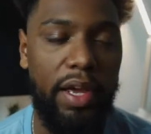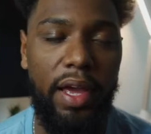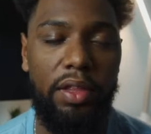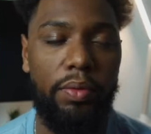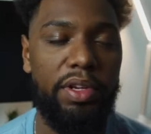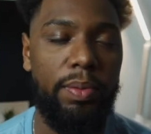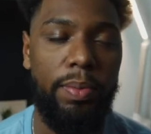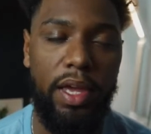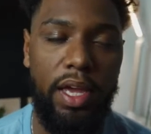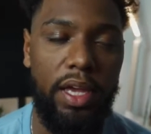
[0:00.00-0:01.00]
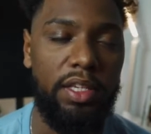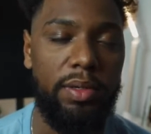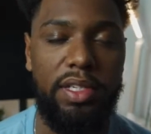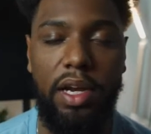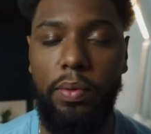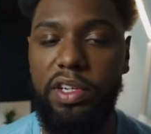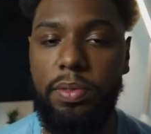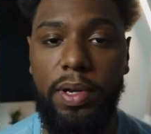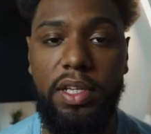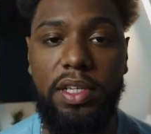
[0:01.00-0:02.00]
and the reason being is because I don't want to
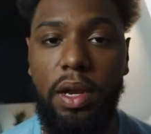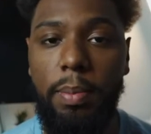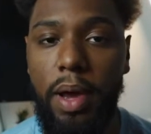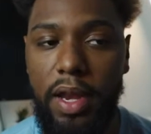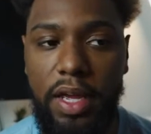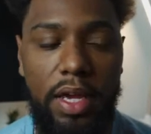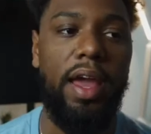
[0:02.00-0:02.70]
spend a ton of money,